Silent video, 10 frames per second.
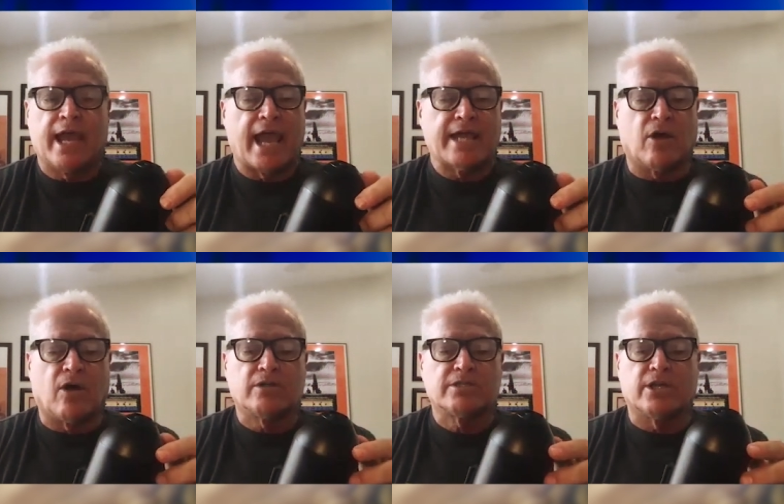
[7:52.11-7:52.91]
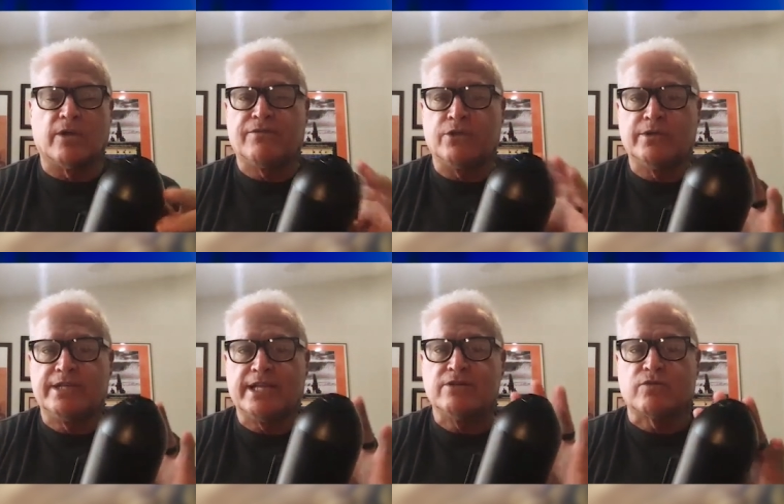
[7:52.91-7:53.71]
And also, if you
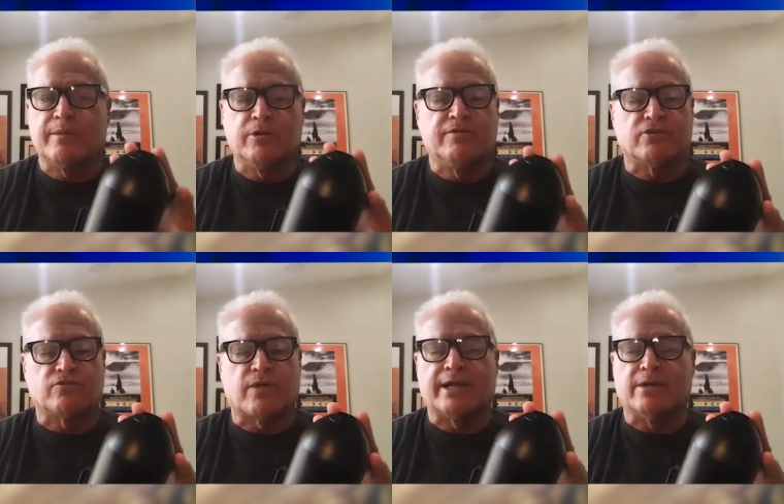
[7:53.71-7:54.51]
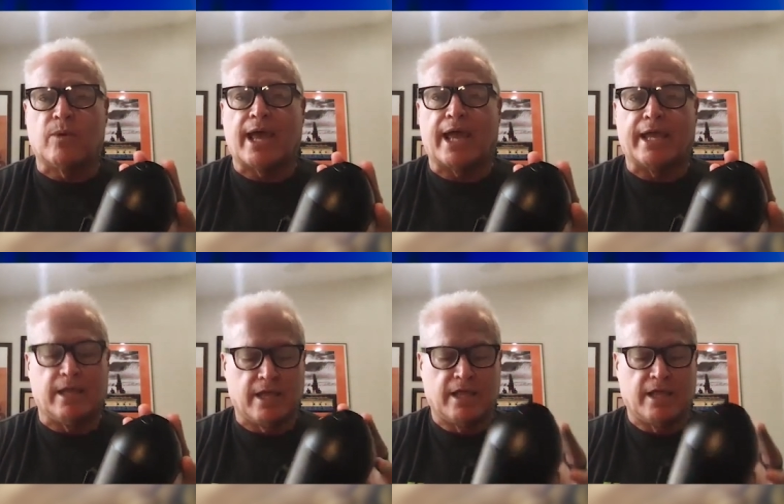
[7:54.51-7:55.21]
didn't remove it right away,